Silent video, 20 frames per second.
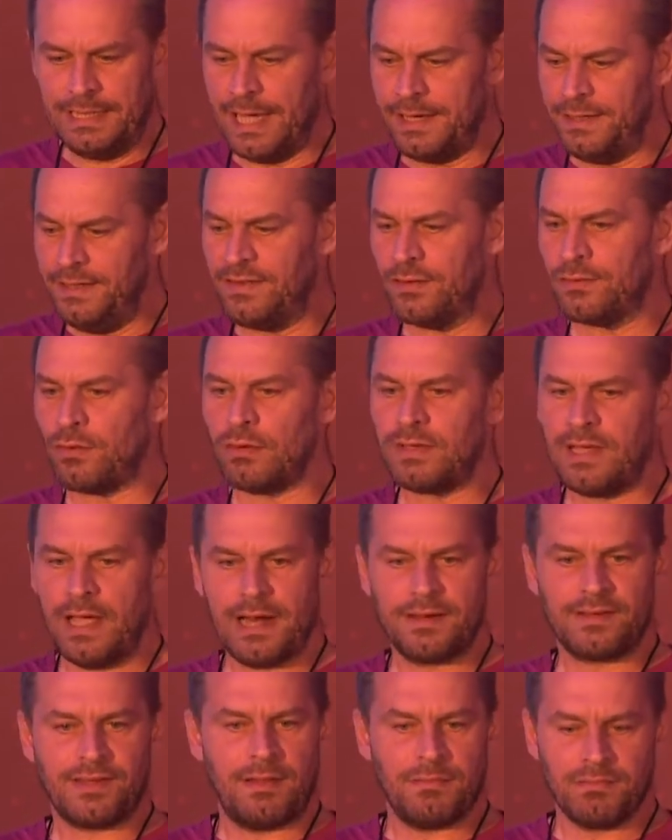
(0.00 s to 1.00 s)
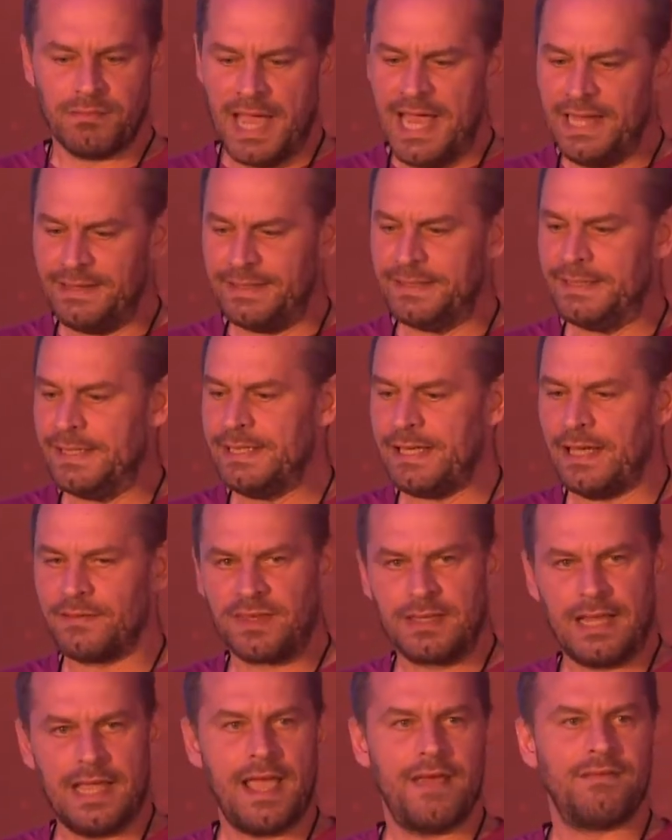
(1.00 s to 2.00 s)
and install, there are some entities
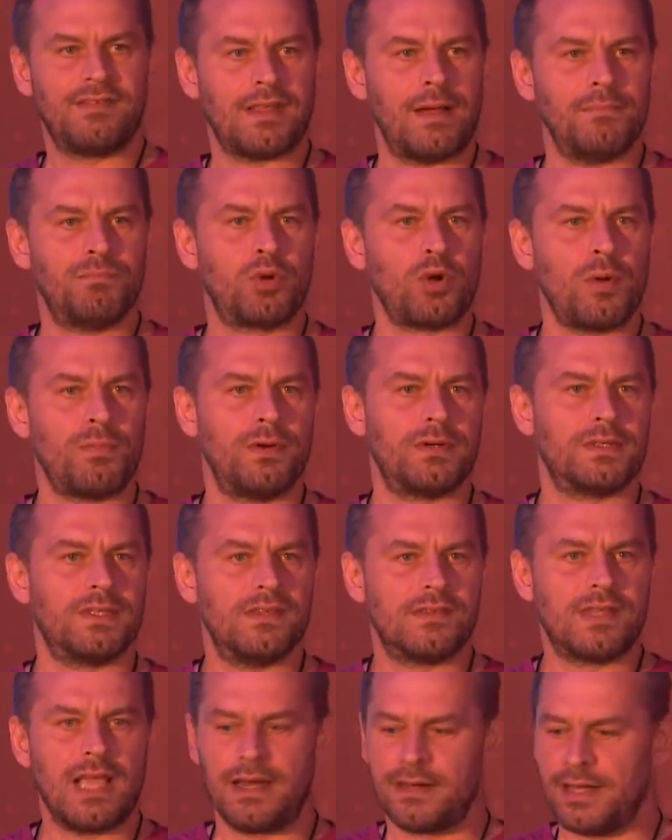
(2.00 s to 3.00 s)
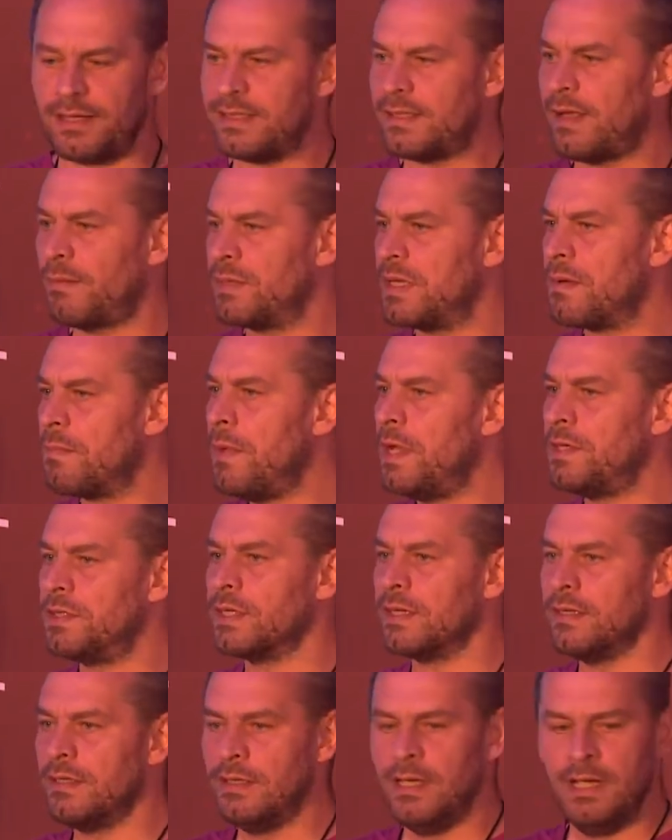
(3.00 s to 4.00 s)
and they have some properties. They are not something
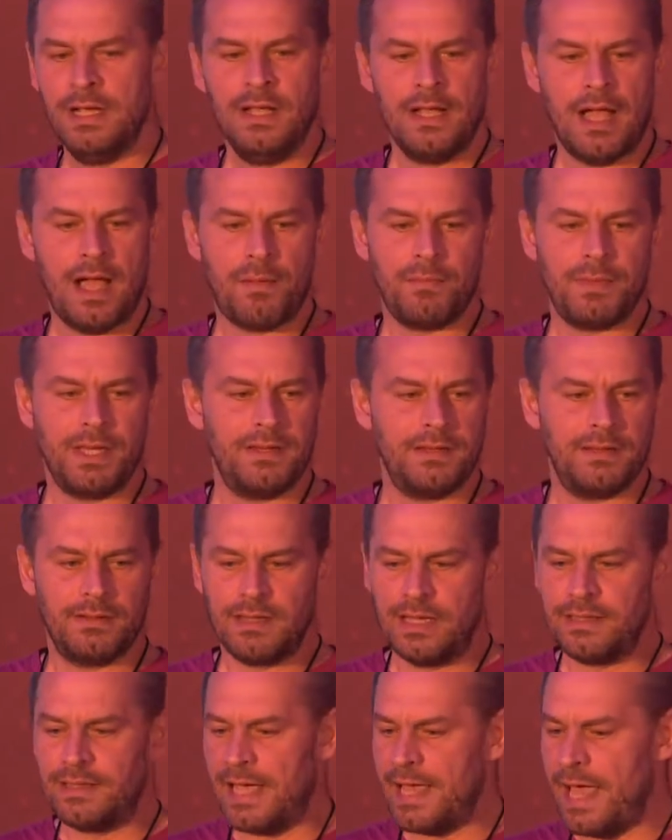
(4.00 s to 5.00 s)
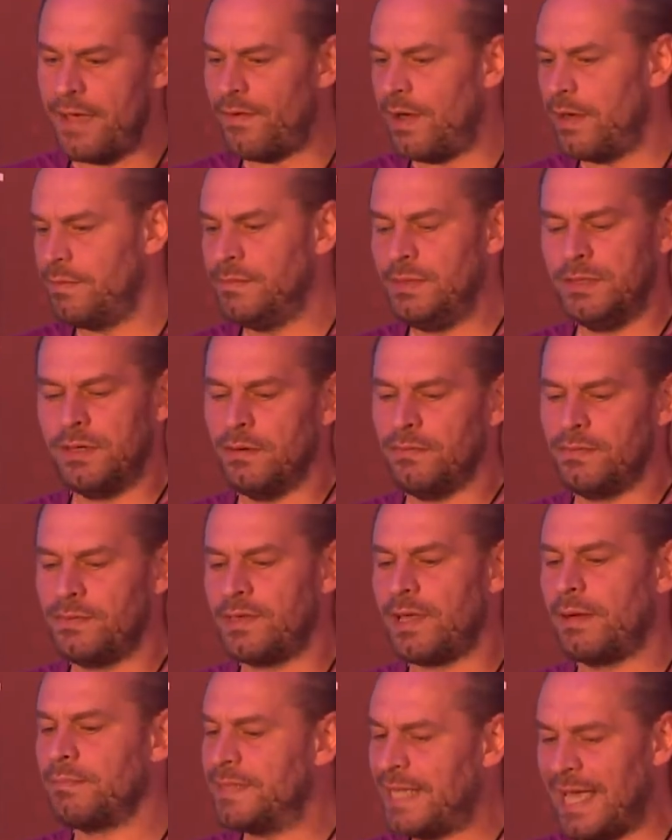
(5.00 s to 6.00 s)
magical. I mean, they have,
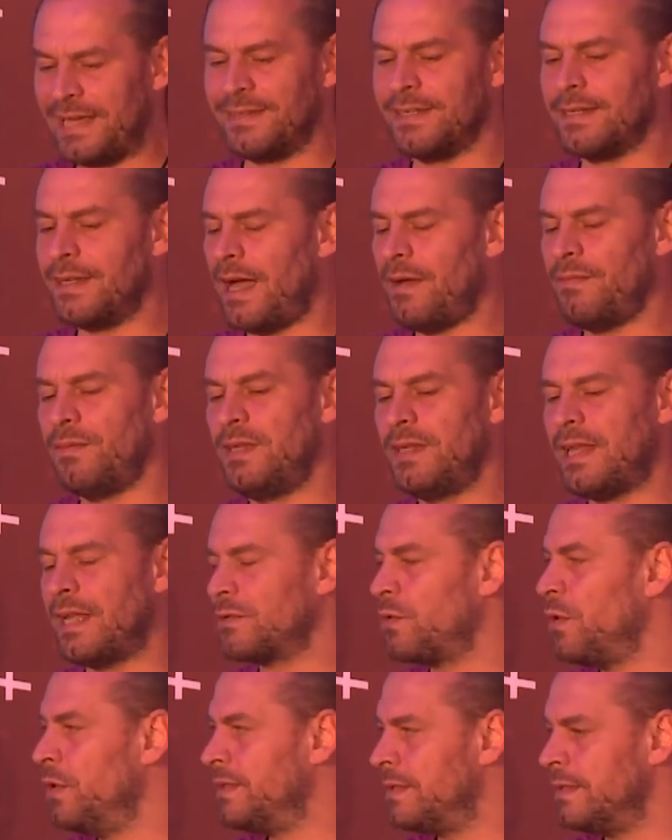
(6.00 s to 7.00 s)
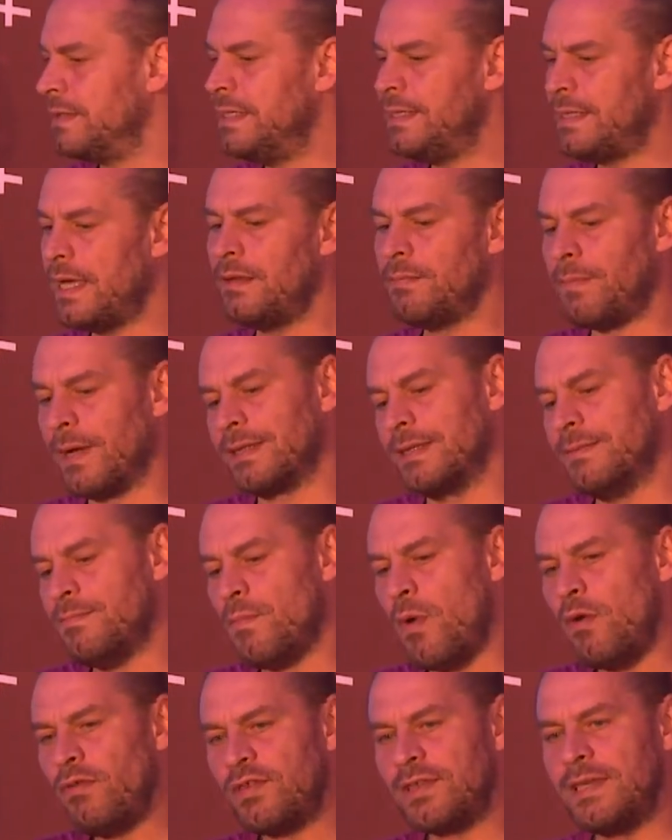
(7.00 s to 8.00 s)
some technical, I will not go into detail, but the
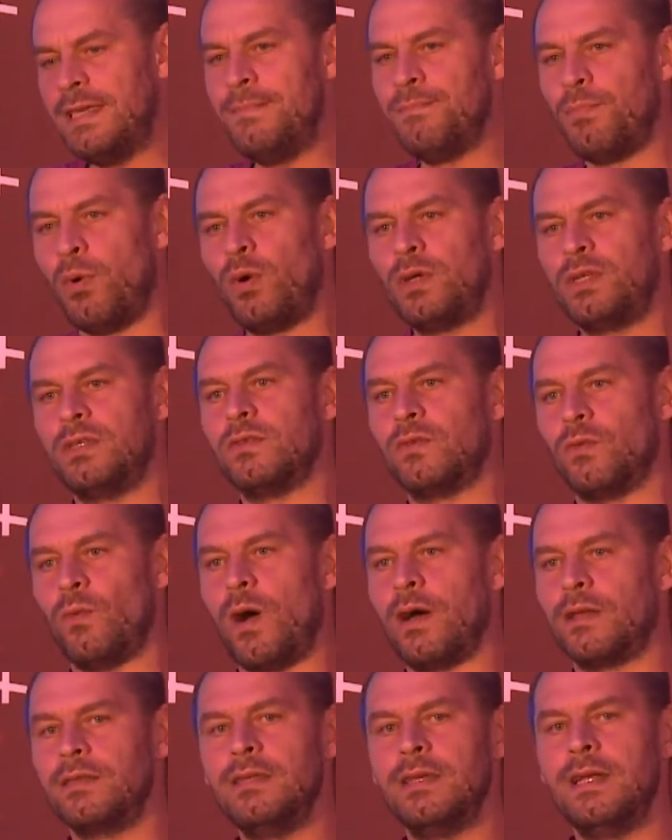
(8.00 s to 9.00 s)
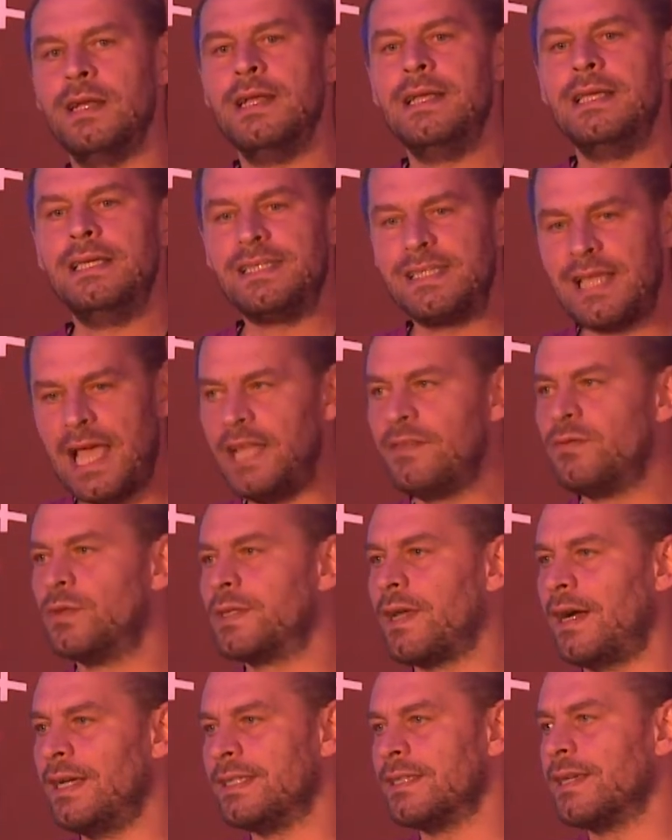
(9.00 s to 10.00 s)
most important one is the
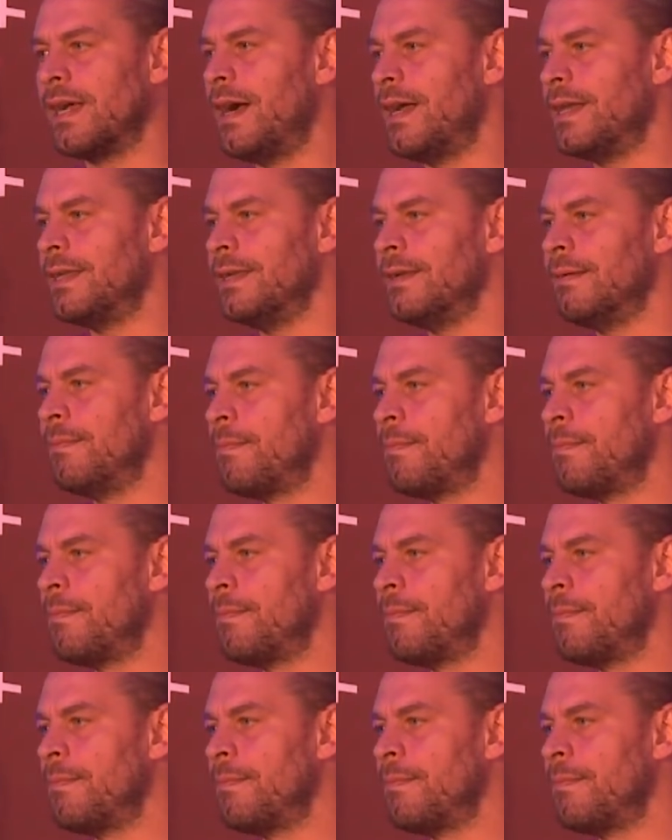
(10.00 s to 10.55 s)
advertising ID.